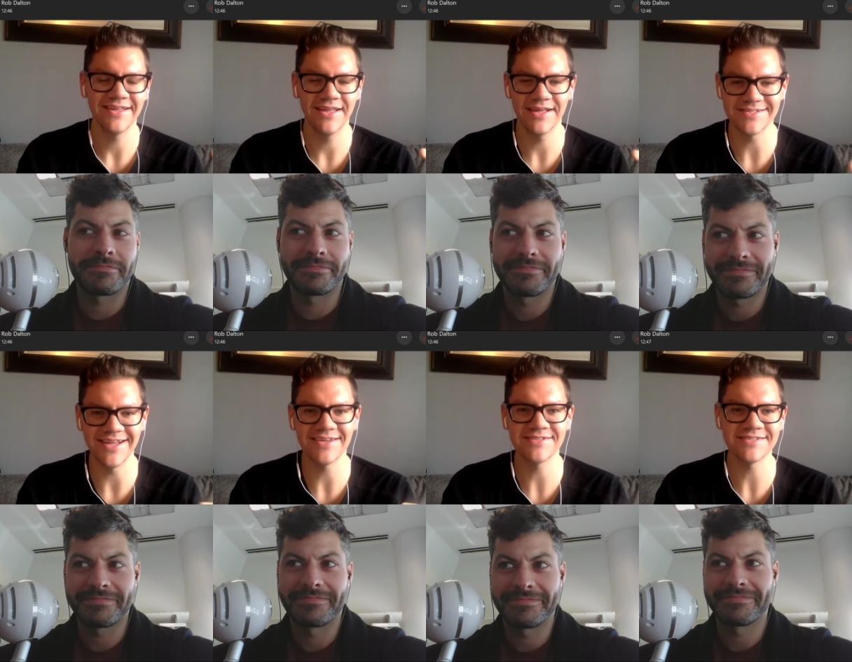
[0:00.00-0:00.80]
Speaker 1: It's
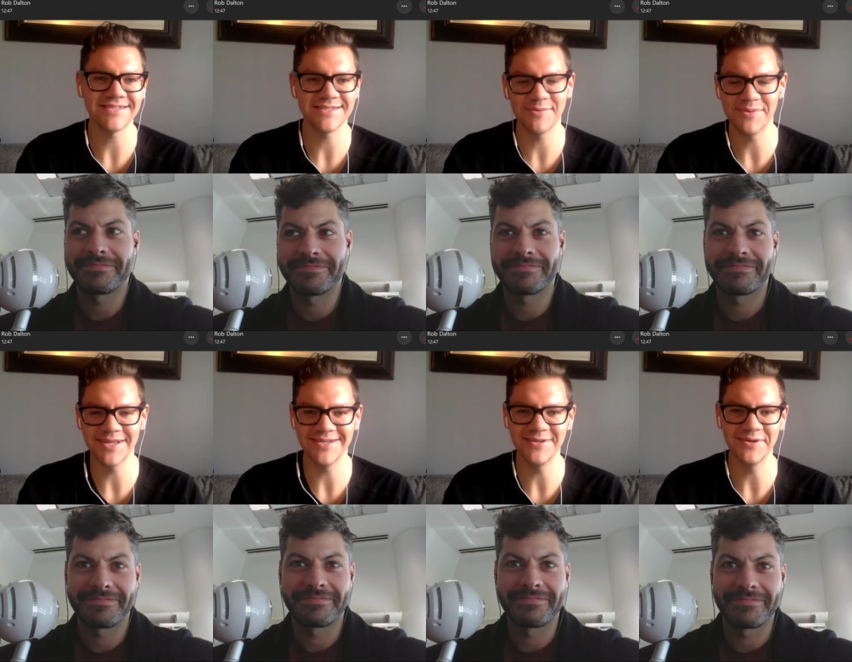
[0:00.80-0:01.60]
nice to see
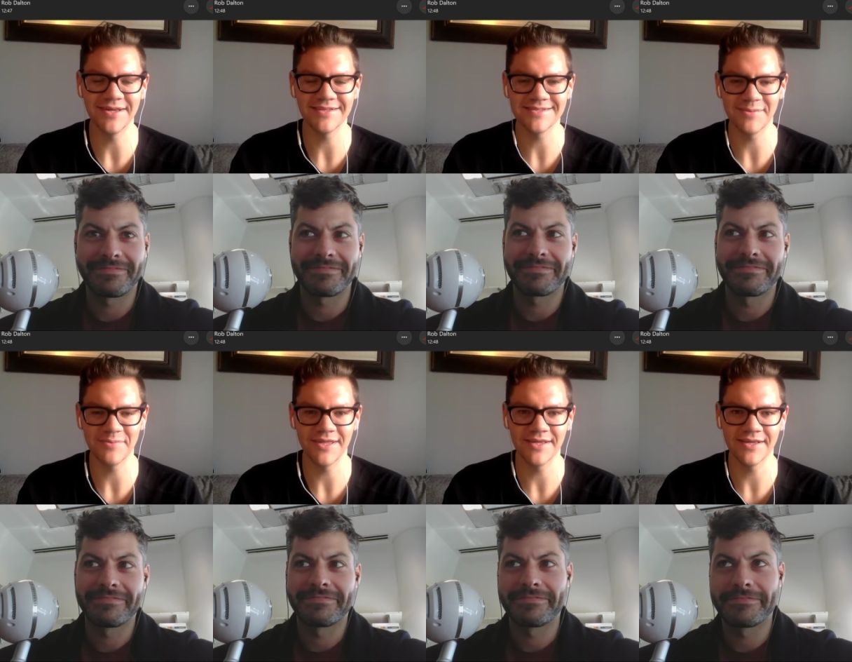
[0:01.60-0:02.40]
somebody doing
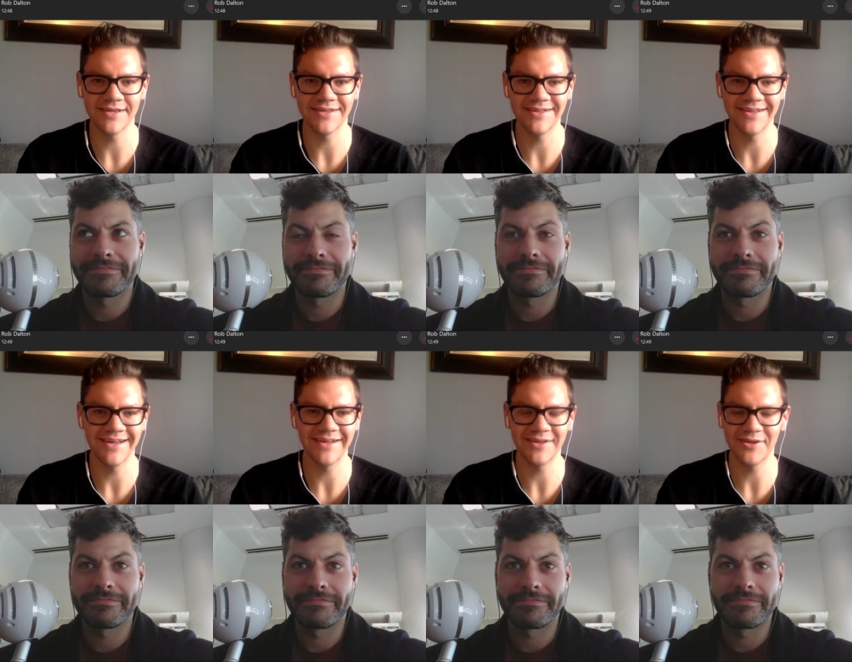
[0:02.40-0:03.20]
something
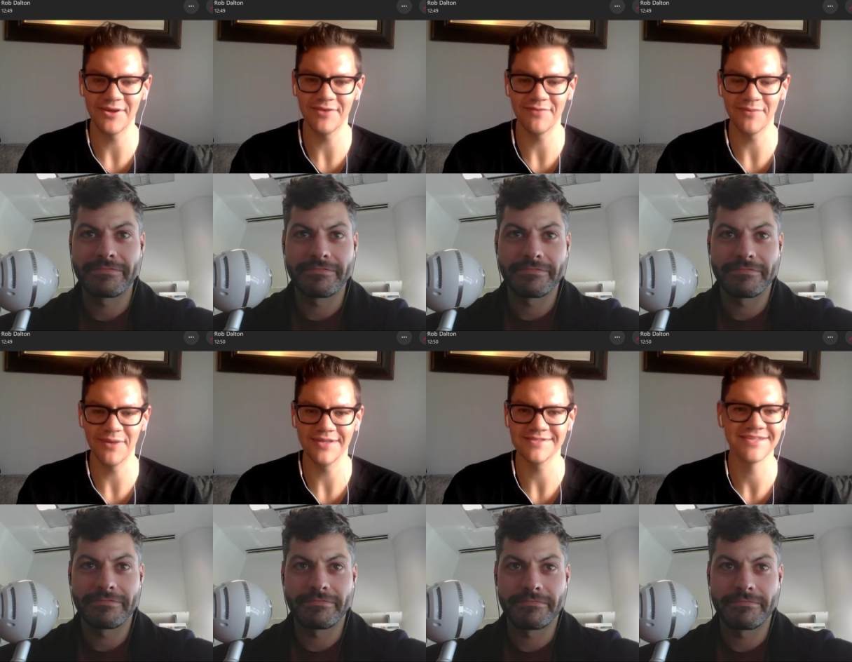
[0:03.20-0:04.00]
good for
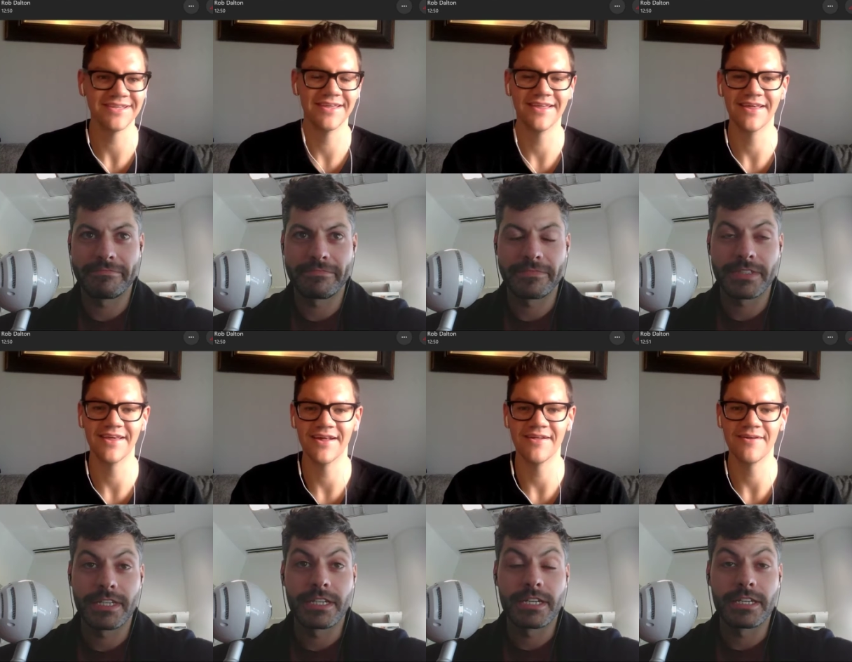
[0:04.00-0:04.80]
once.
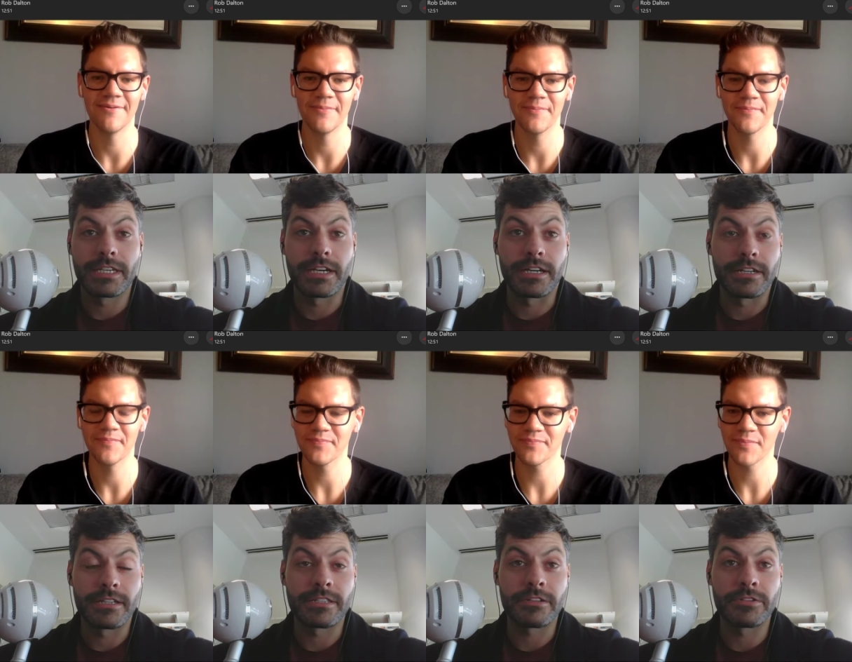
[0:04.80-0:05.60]
Speaker 2: Yeah,
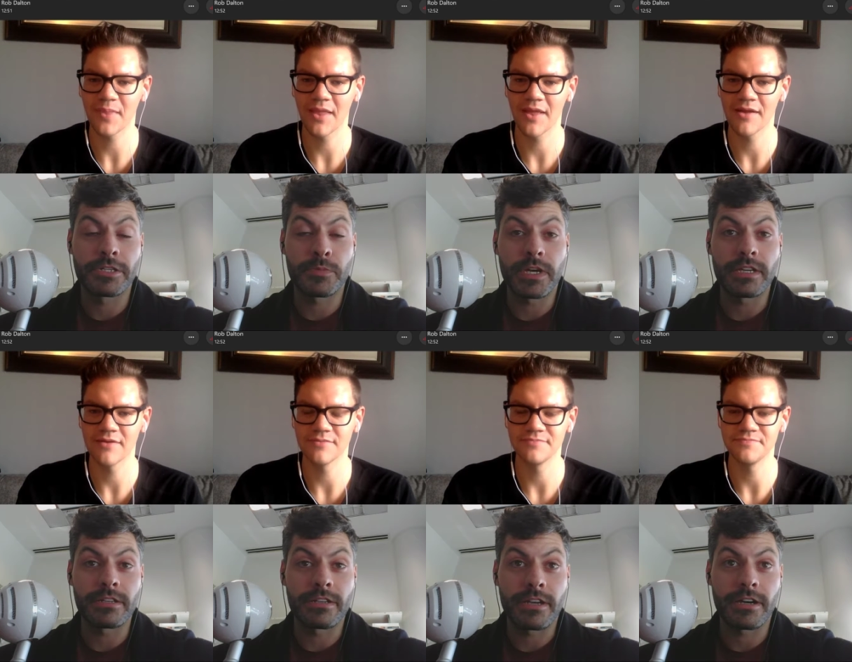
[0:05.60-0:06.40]
and so despite
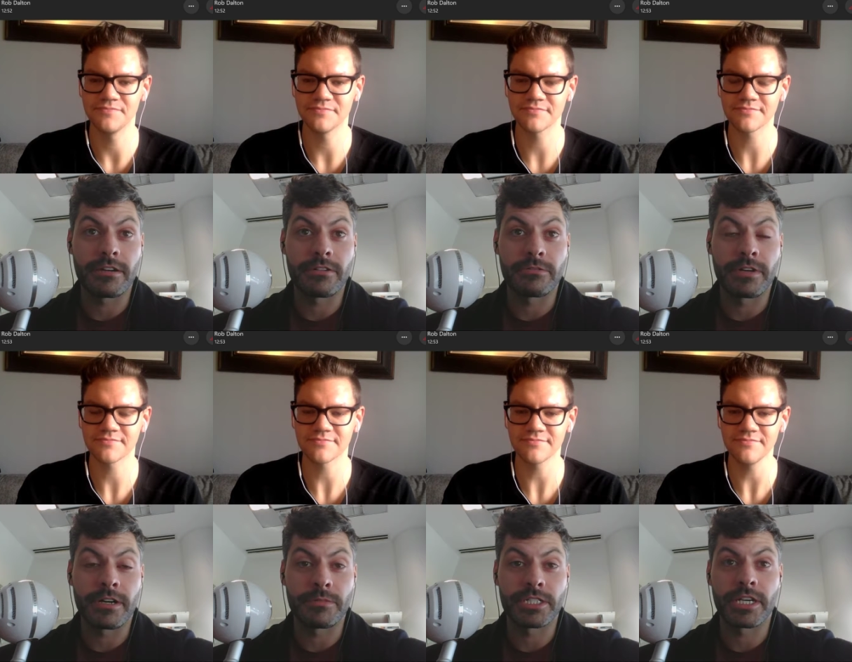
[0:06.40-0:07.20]
how
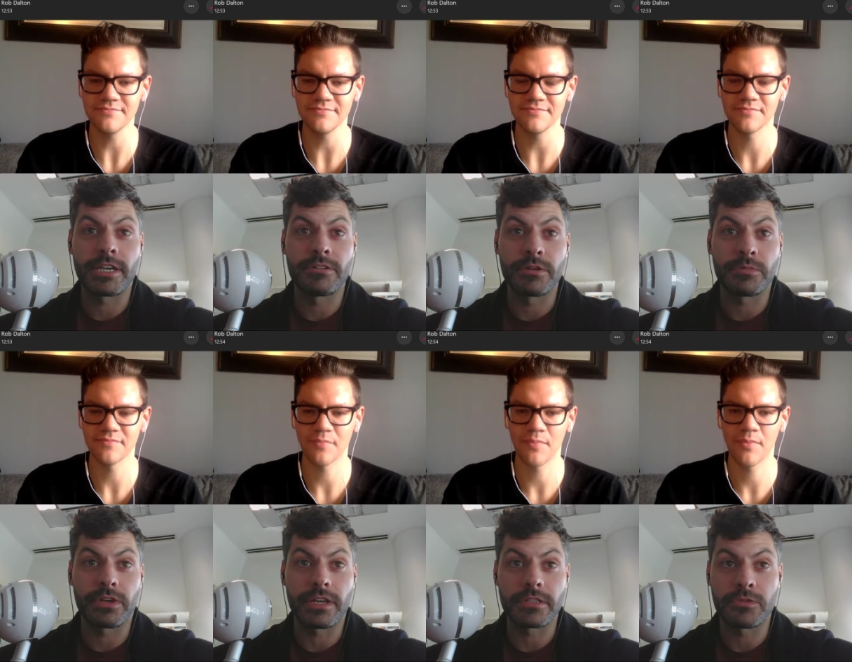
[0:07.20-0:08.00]
much hate Ripple
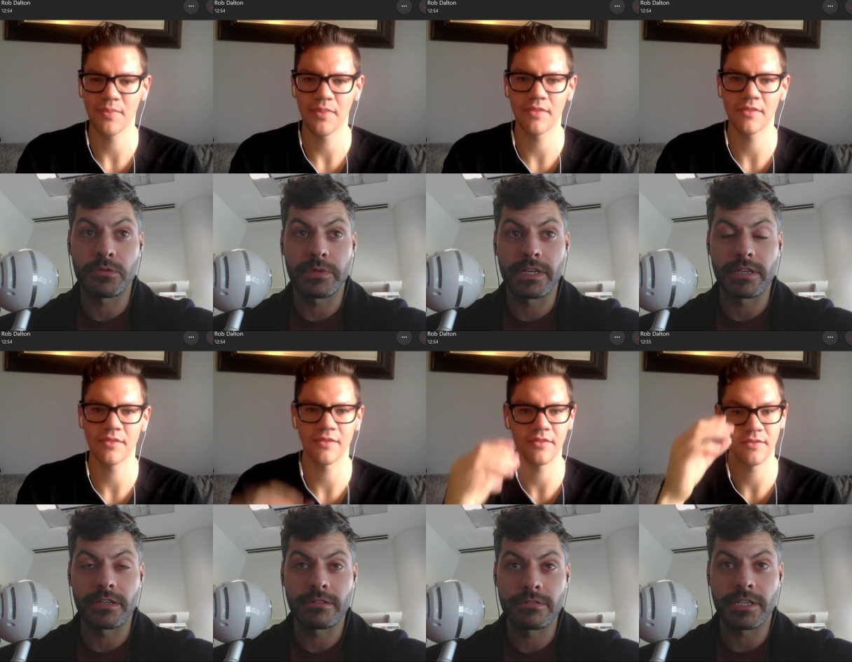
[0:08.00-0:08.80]
gets for
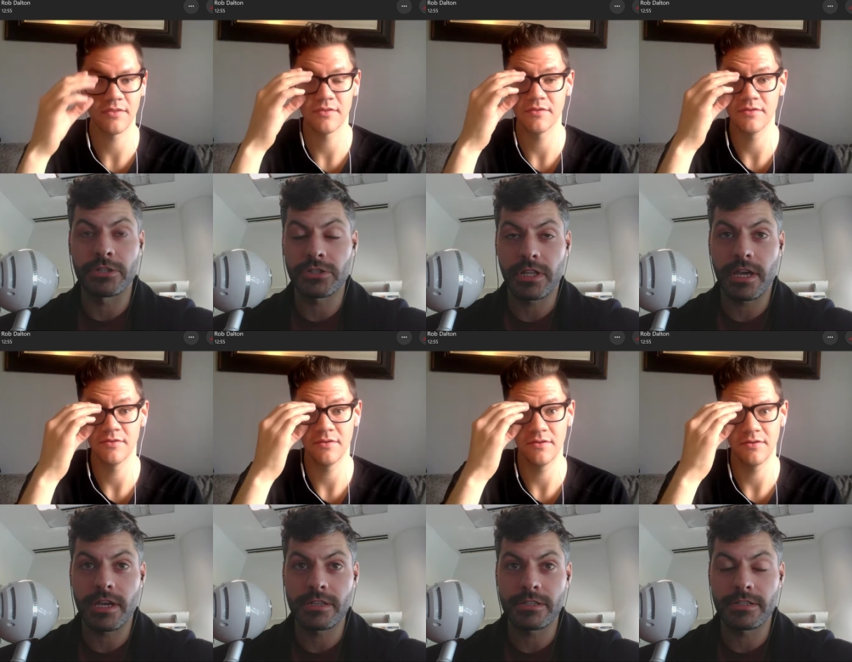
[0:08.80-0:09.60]
being
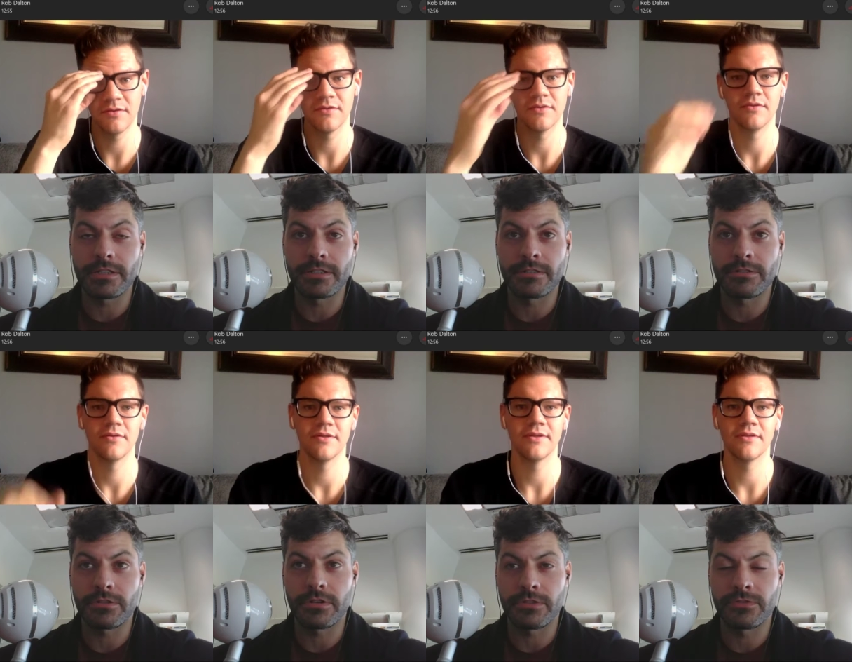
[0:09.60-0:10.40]
centralized and
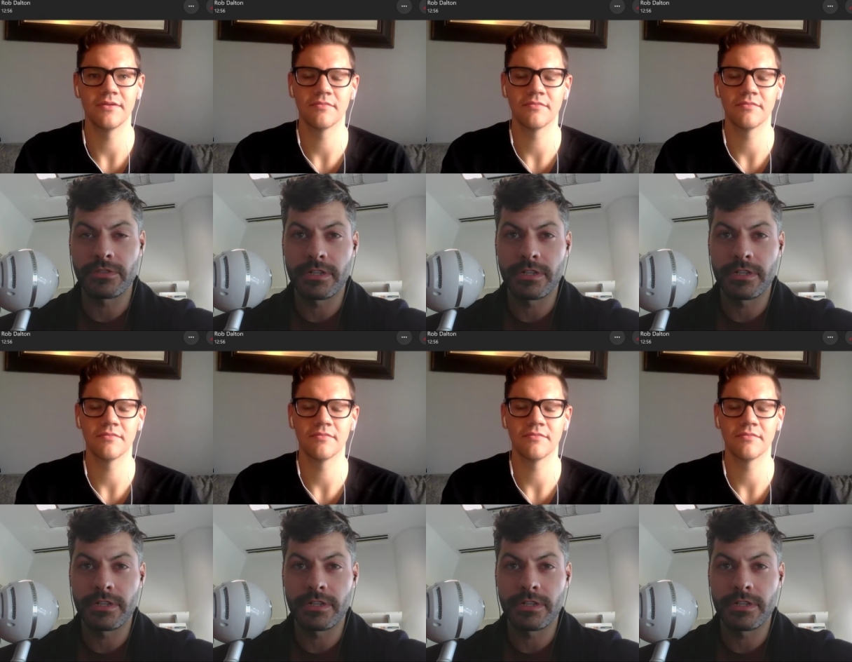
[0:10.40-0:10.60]
sort of